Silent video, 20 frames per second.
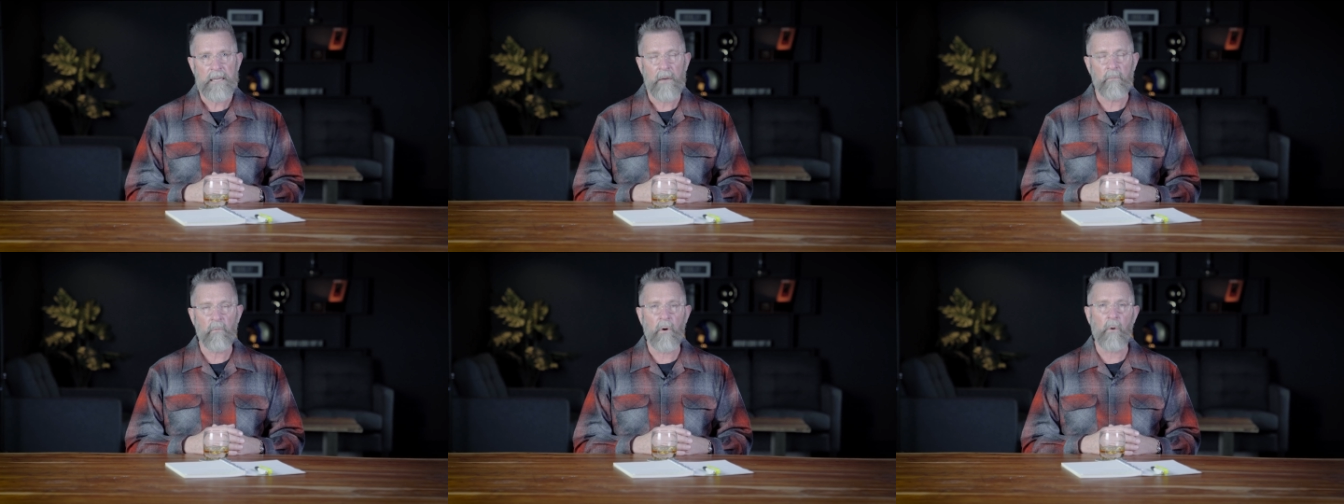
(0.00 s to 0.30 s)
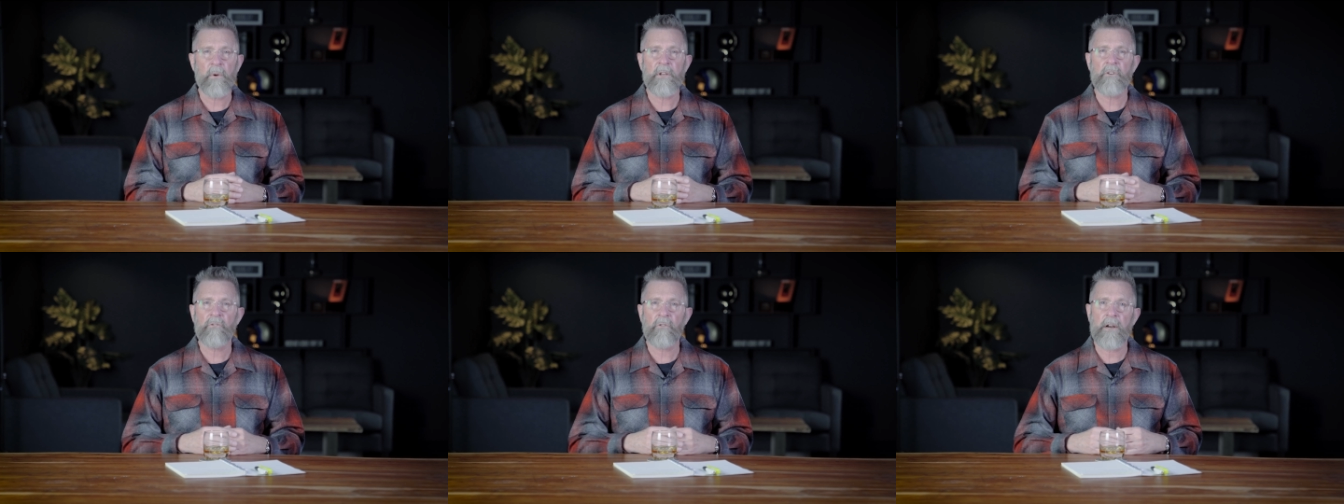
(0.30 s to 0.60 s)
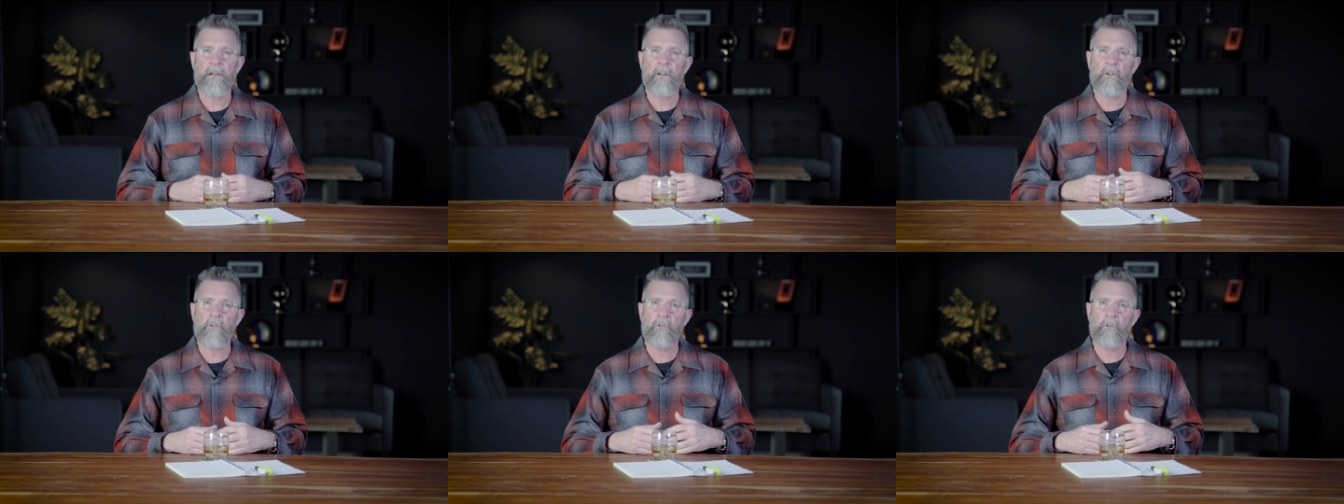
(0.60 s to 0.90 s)
And what we
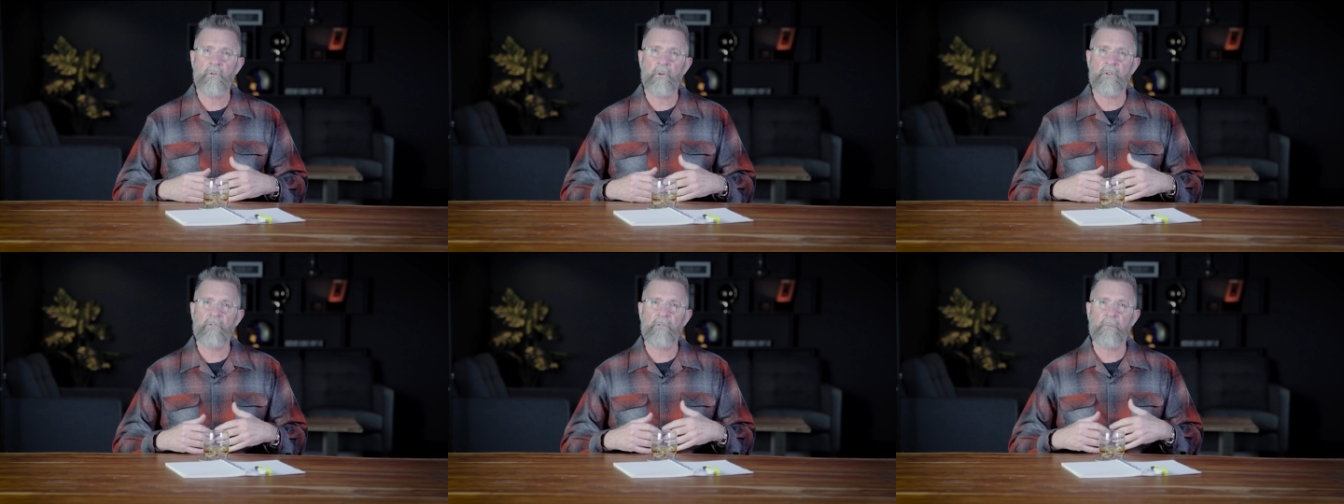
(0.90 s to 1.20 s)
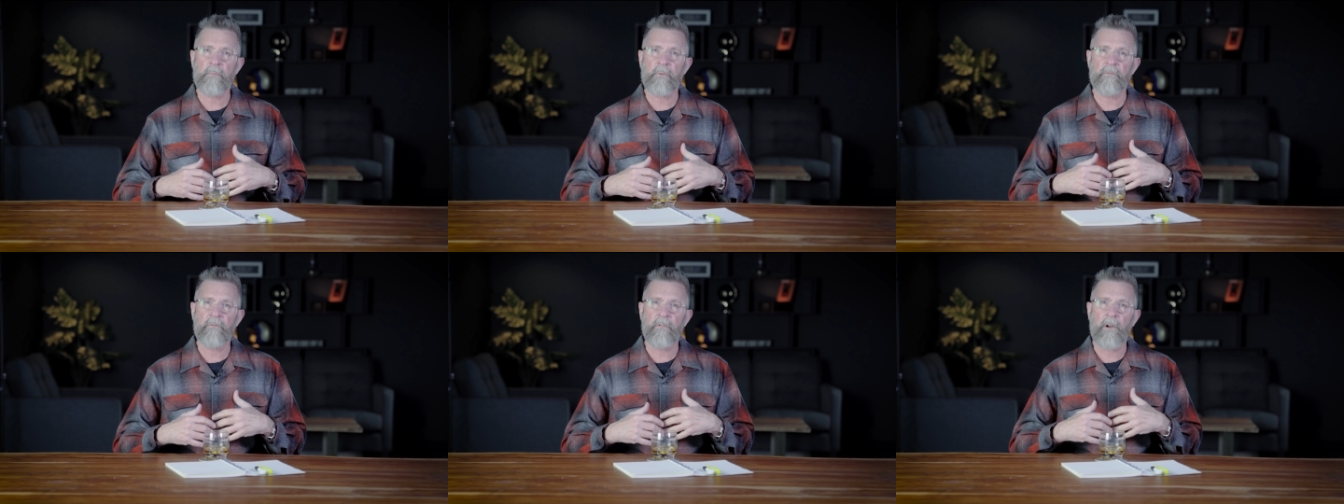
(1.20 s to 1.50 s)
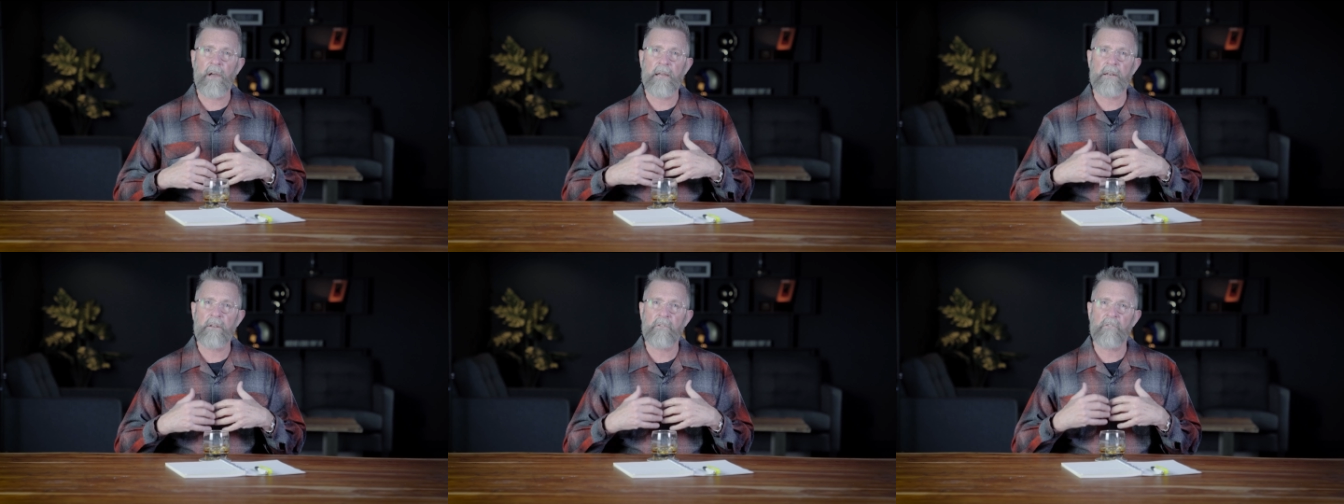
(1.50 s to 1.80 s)
try to do is to
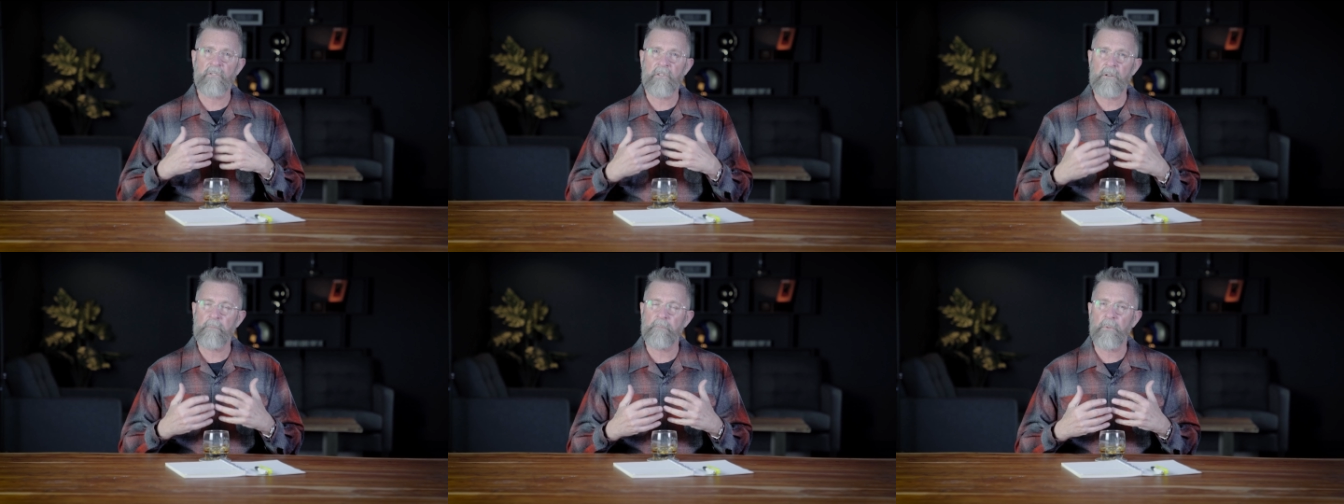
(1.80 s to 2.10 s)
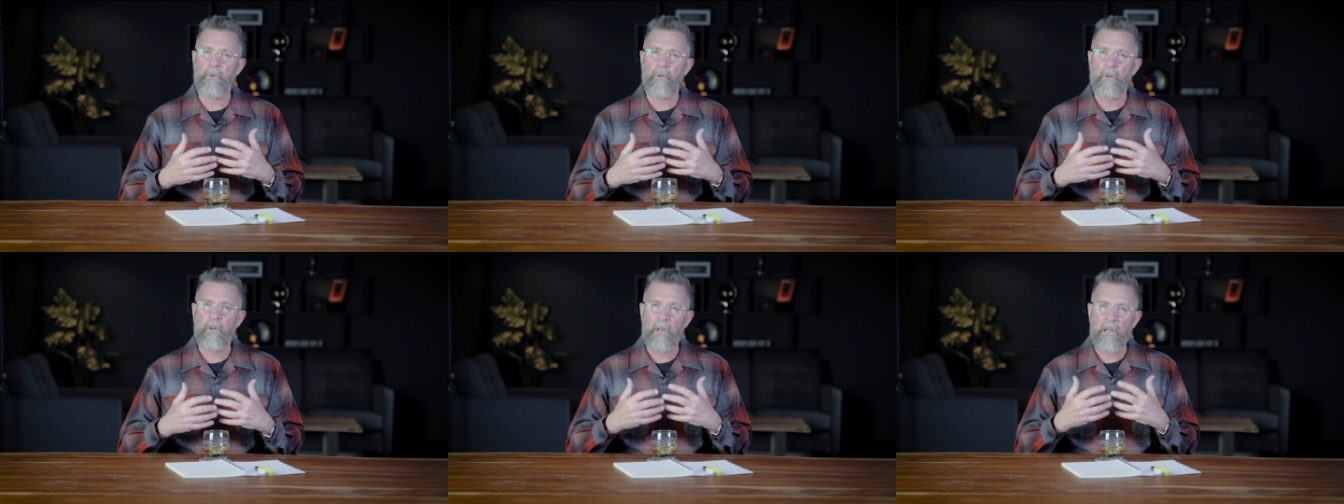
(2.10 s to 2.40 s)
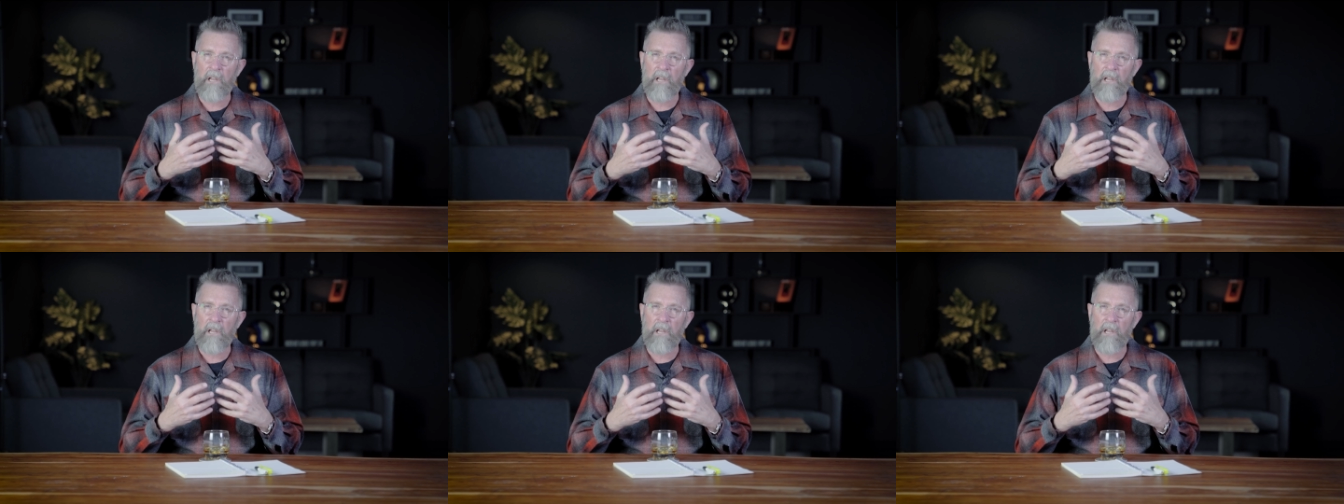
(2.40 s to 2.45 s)
provide simple,